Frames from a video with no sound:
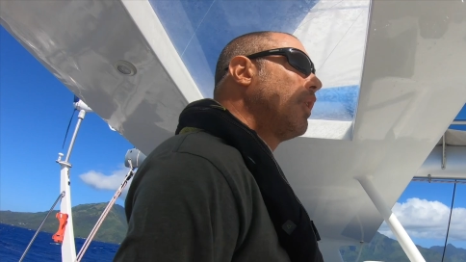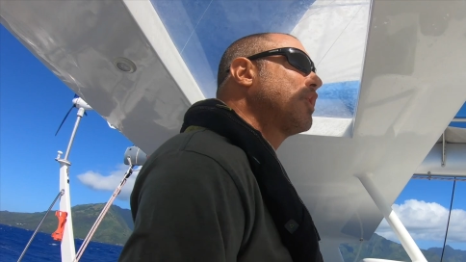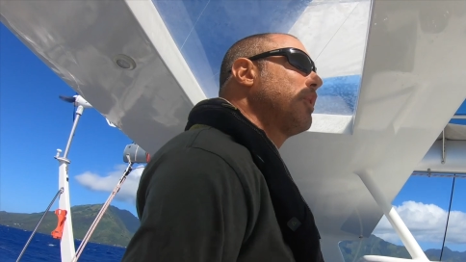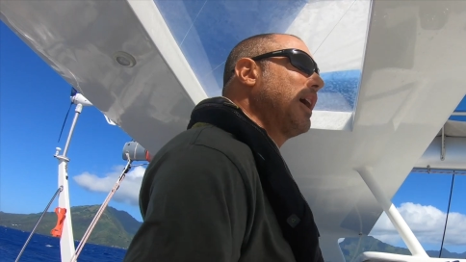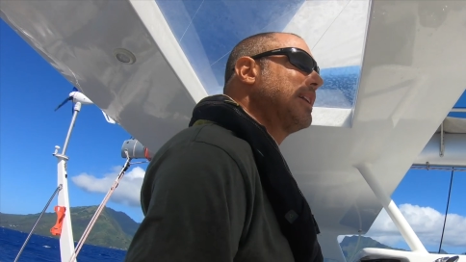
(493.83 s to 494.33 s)

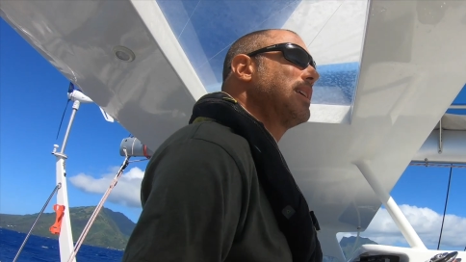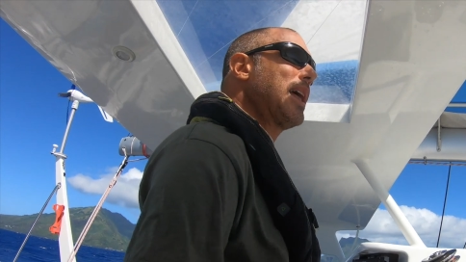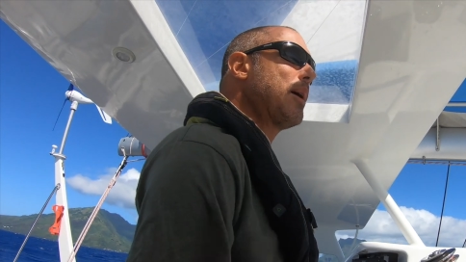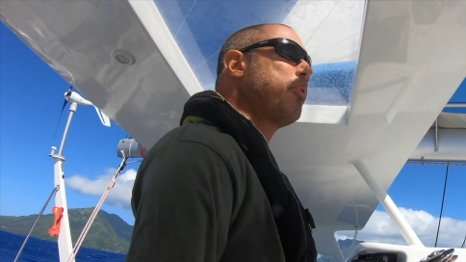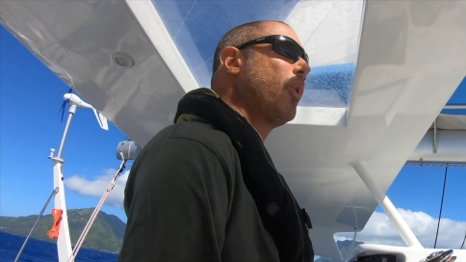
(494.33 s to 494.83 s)
Once we got to
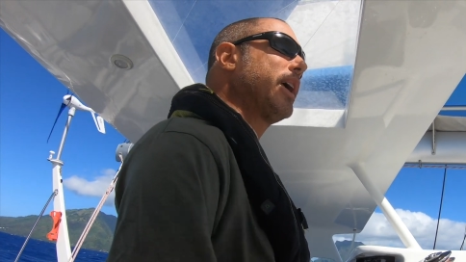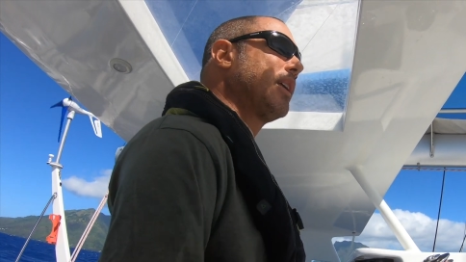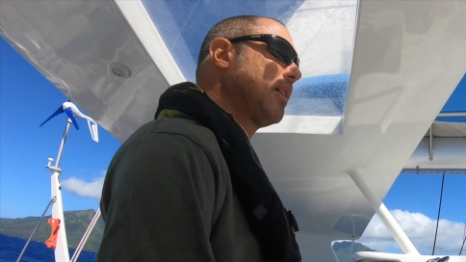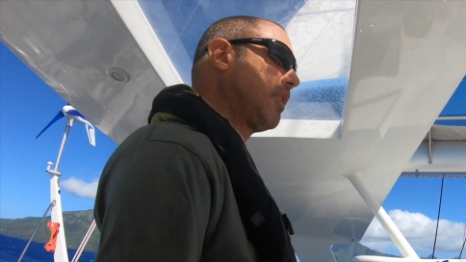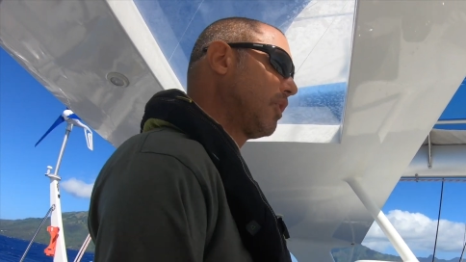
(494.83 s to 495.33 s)
that point,
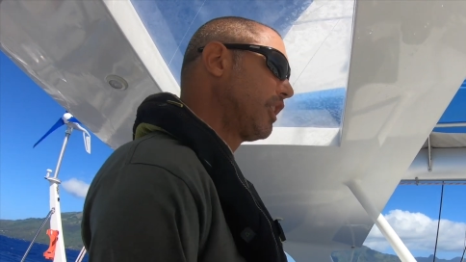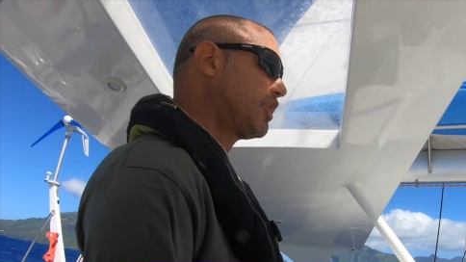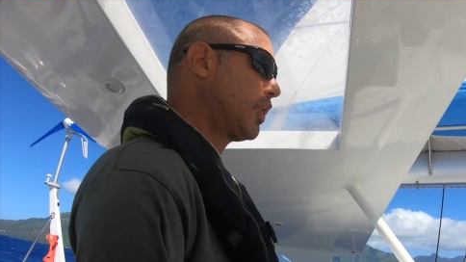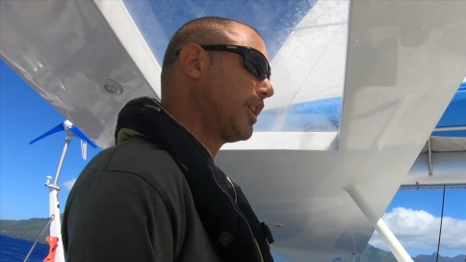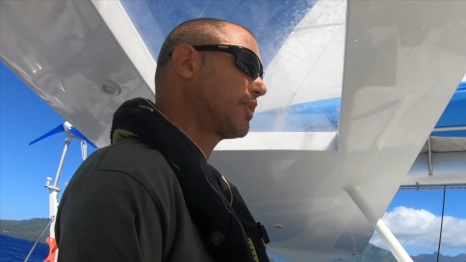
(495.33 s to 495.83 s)
our only
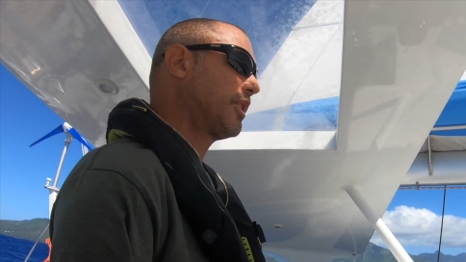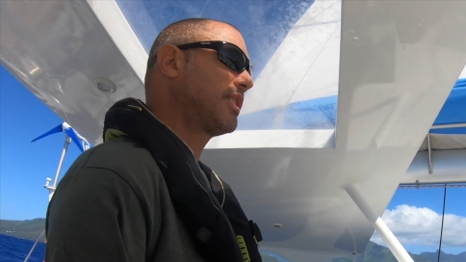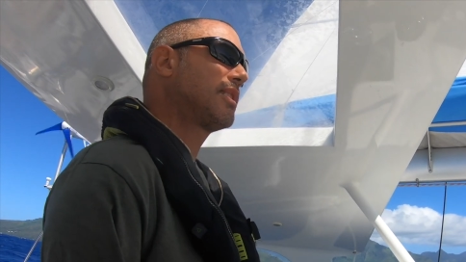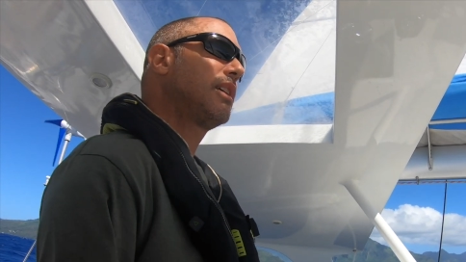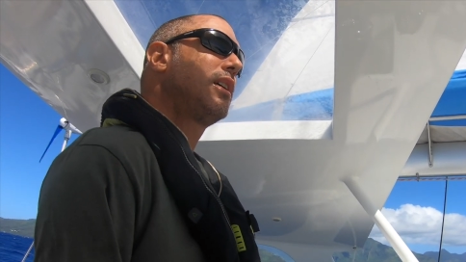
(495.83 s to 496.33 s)
choice
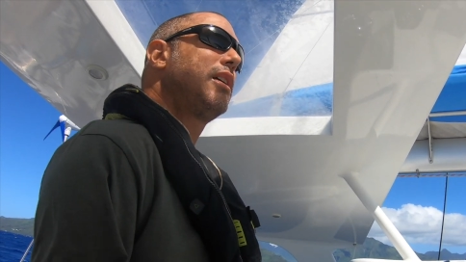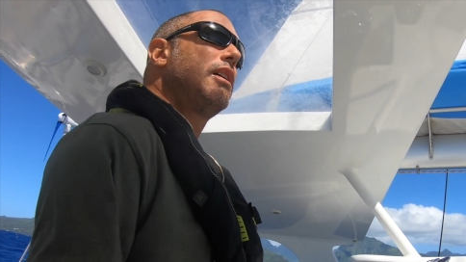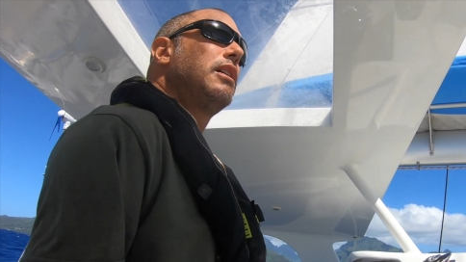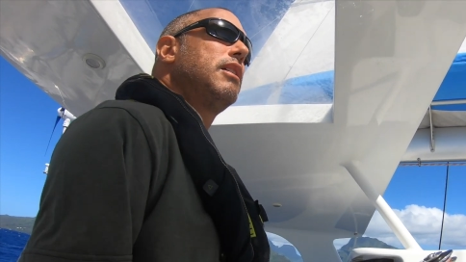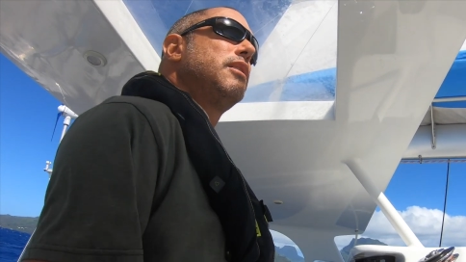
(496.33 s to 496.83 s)
was
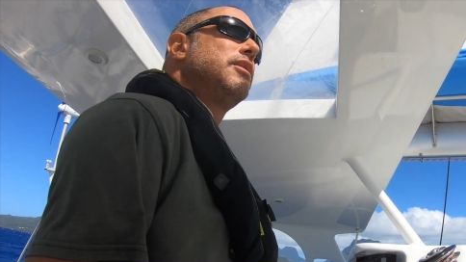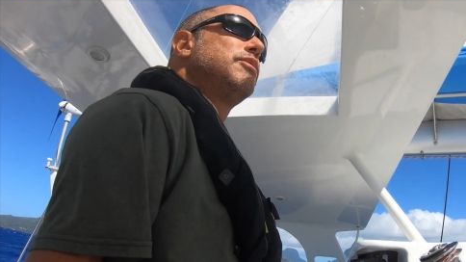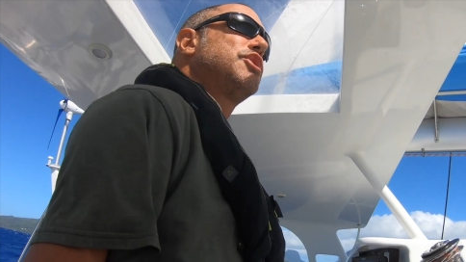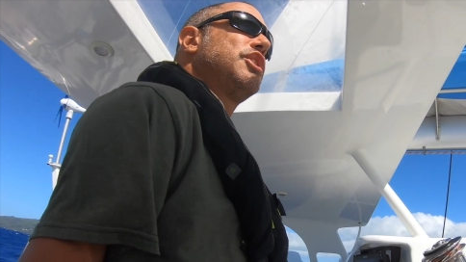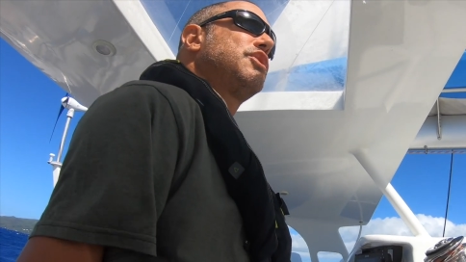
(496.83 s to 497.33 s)

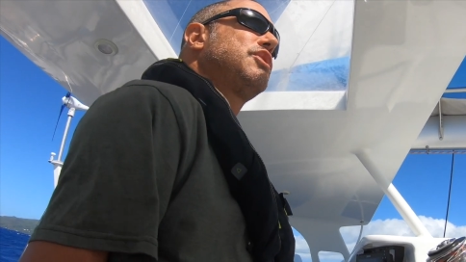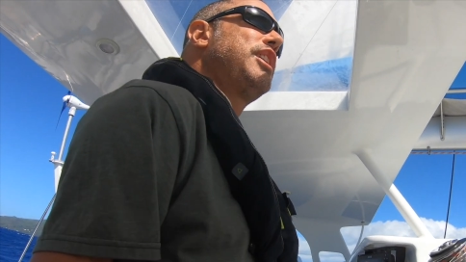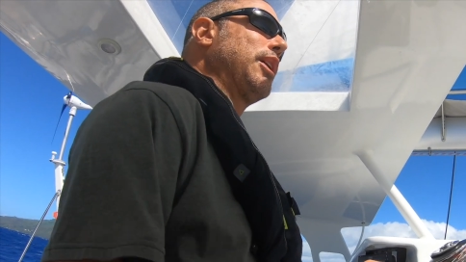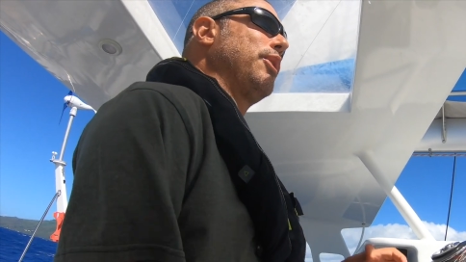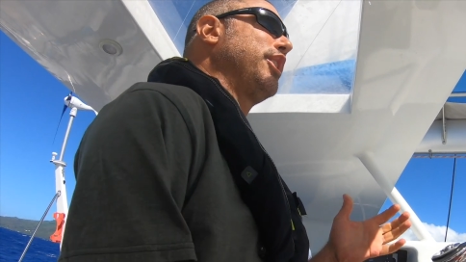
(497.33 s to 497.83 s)
to
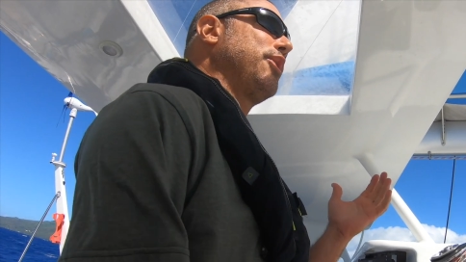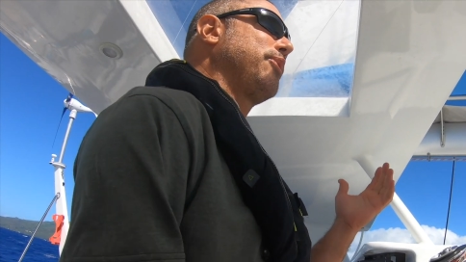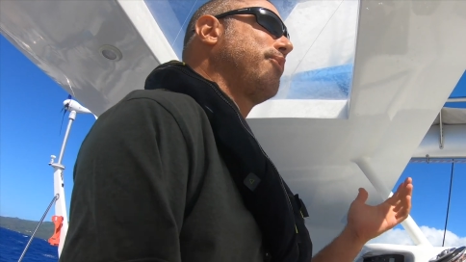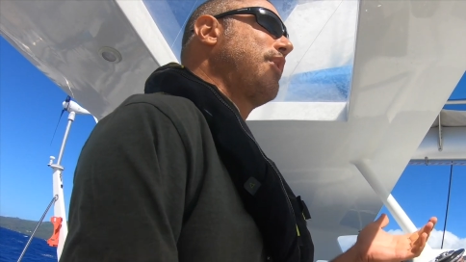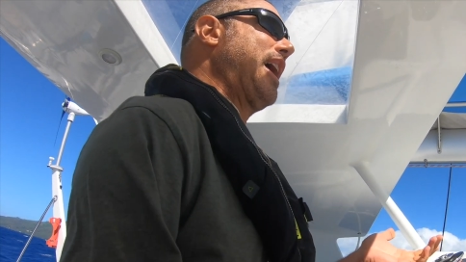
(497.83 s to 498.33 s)
get rid of
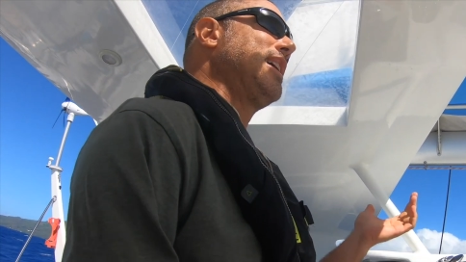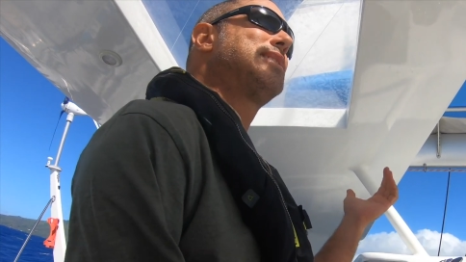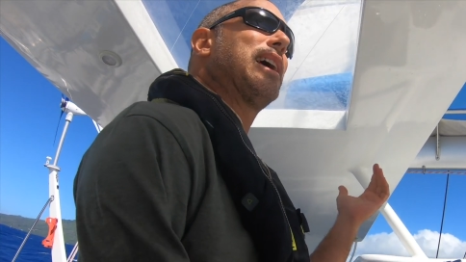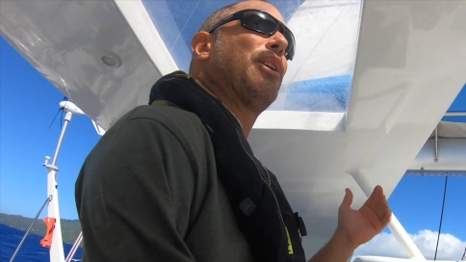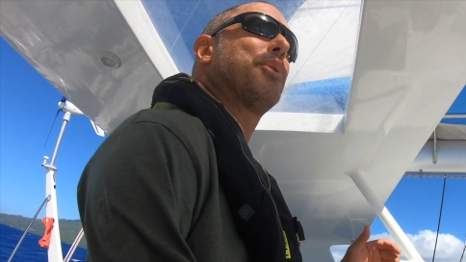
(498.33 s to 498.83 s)
the head
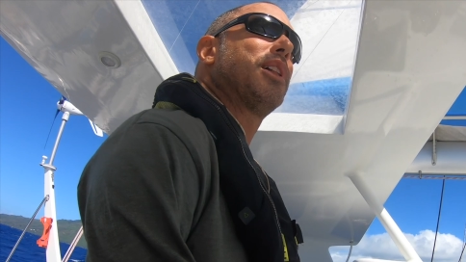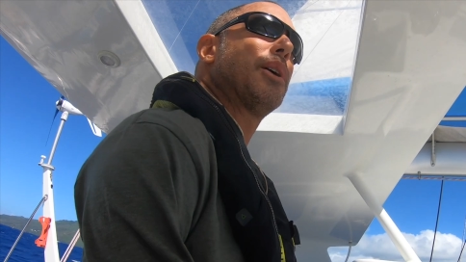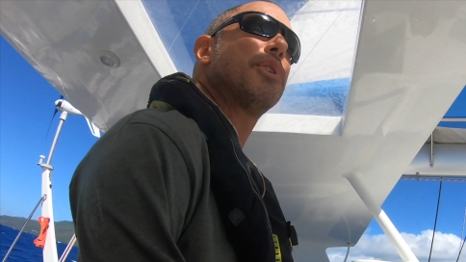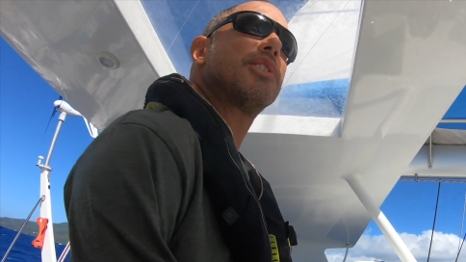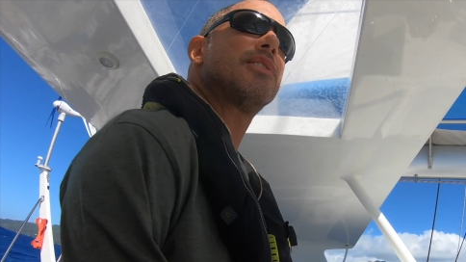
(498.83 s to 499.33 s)
sail,
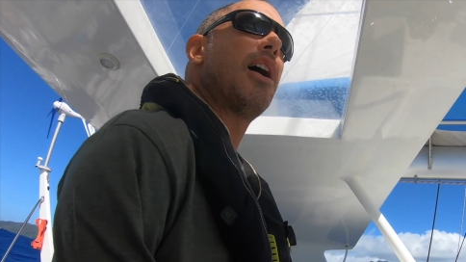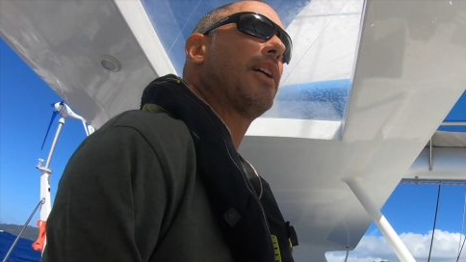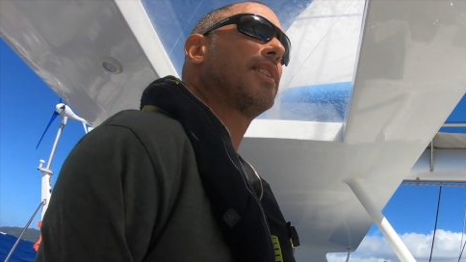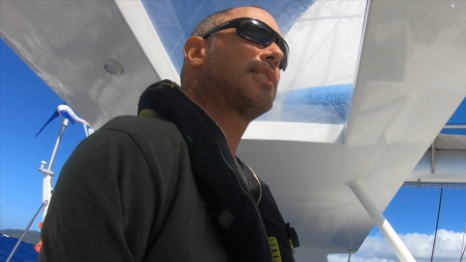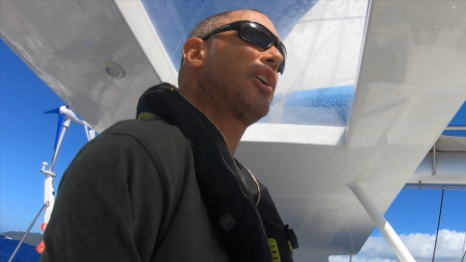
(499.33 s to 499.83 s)
really, which is
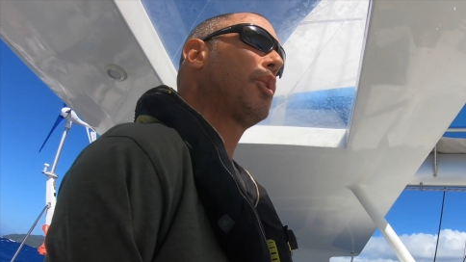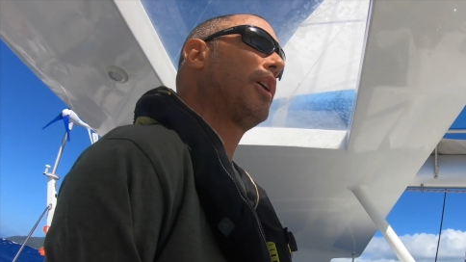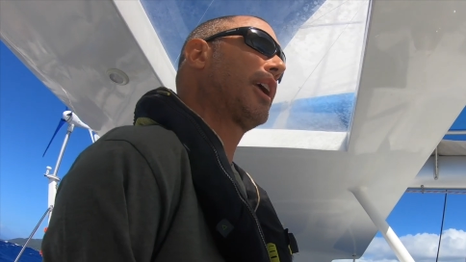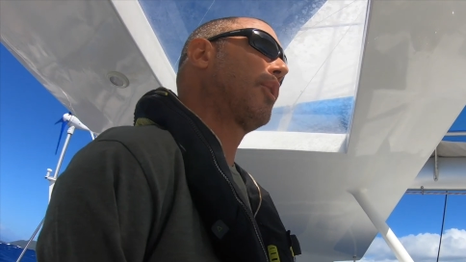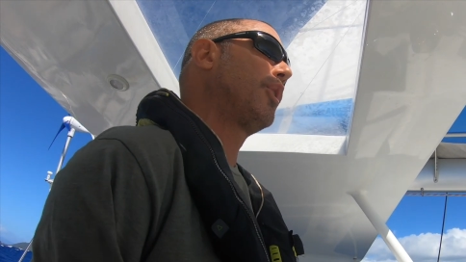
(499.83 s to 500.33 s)
not the sail you
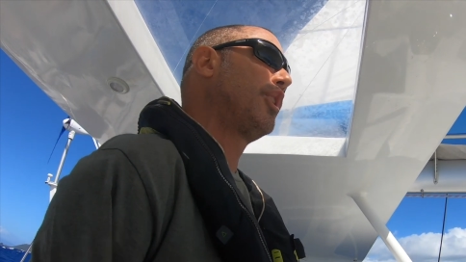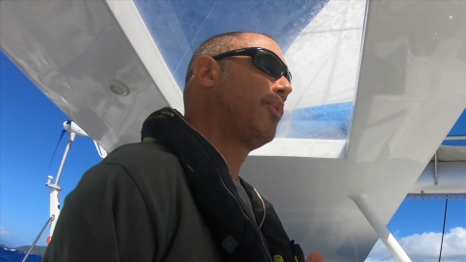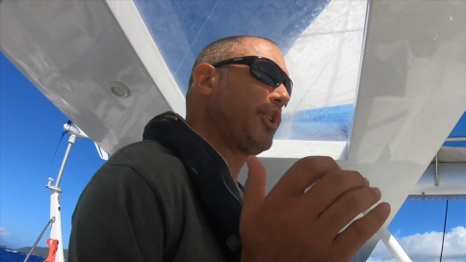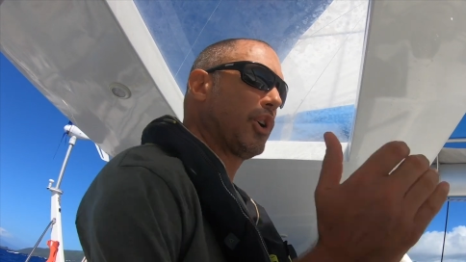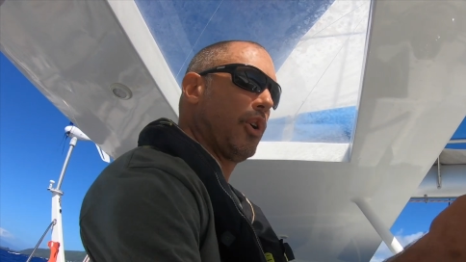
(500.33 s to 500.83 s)
want to get rid of
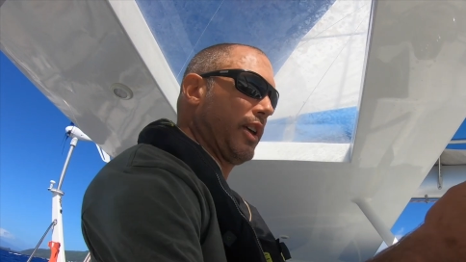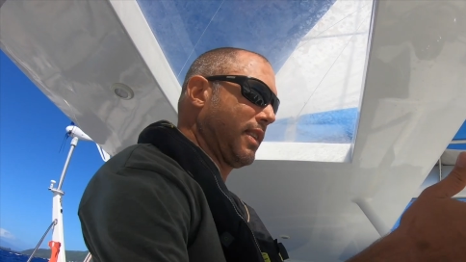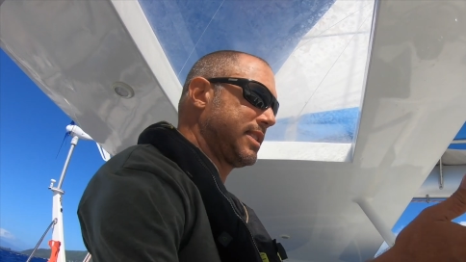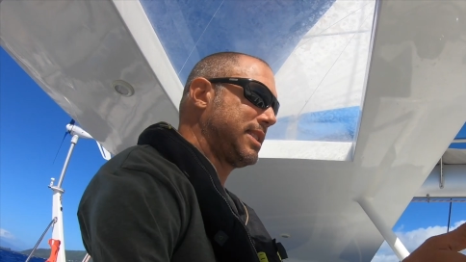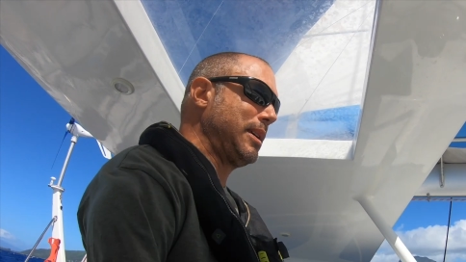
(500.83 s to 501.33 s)
when you're going
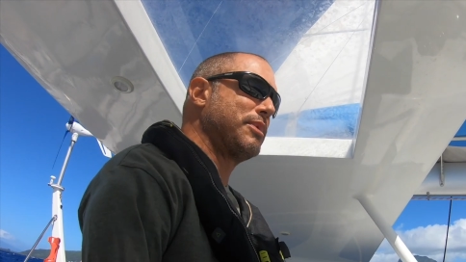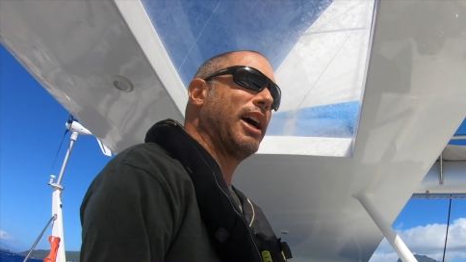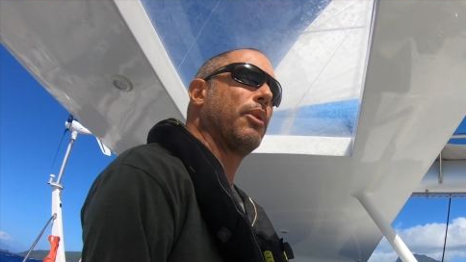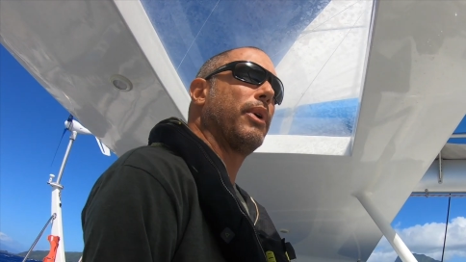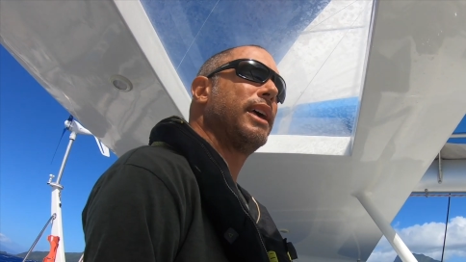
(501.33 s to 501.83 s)
this deep
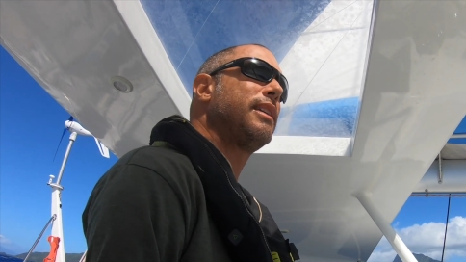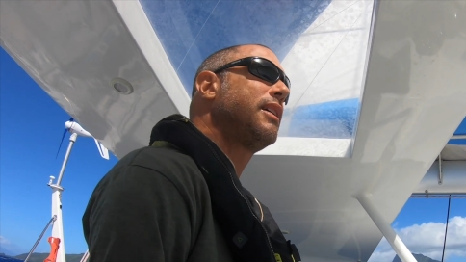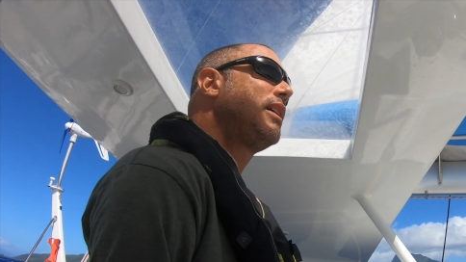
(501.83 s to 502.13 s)
downwind.